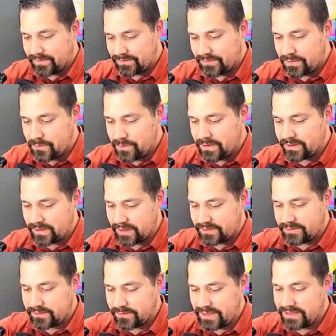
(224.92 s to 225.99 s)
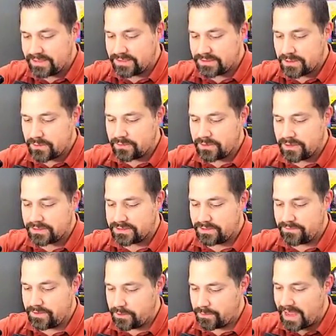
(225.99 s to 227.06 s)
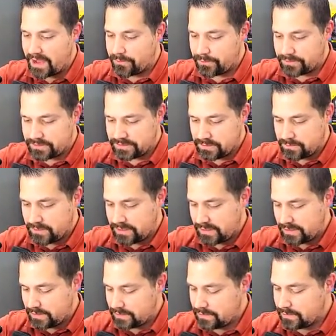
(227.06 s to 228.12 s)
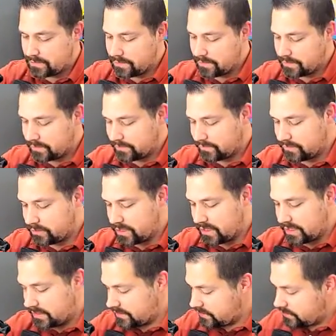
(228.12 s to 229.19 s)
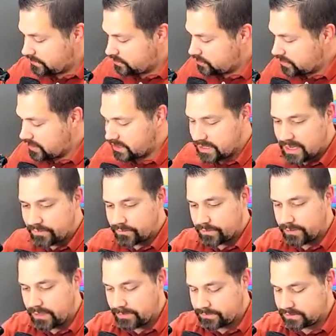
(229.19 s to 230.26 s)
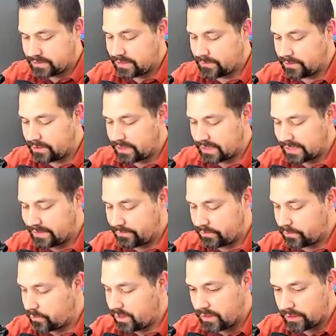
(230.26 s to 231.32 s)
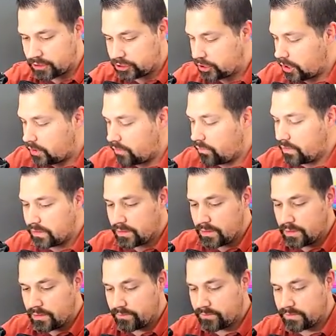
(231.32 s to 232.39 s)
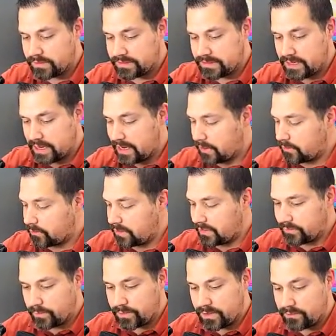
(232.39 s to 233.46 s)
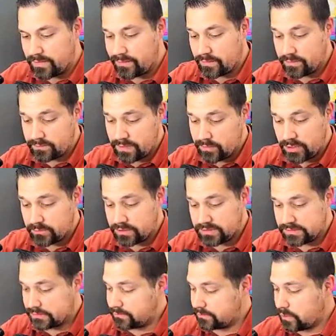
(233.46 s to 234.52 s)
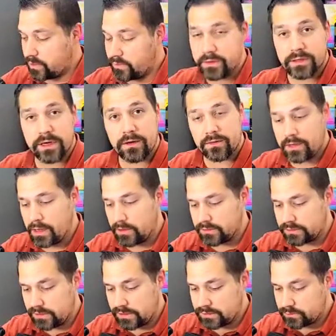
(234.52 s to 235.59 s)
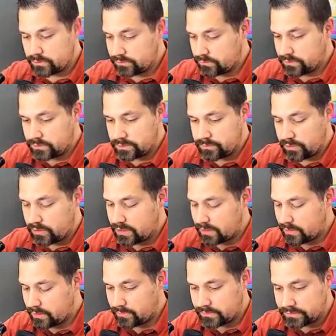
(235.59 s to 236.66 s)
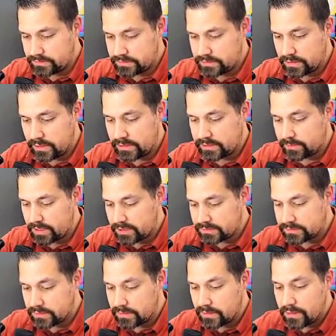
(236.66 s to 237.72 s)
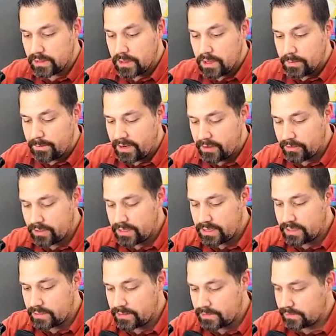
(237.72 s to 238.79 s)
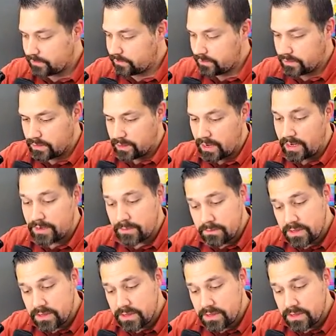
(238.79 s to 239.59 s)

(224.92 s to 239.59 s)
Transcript: that's so weird. I don't like these code cards. They feel backwards to me because you try to try to cover it up so that way you're not giving away the show for the scan or whatever. But maybe maybe I'm just over it and I don't care. So next one, I'll just pull it out however it's easy. Electabuzz, Barry, and the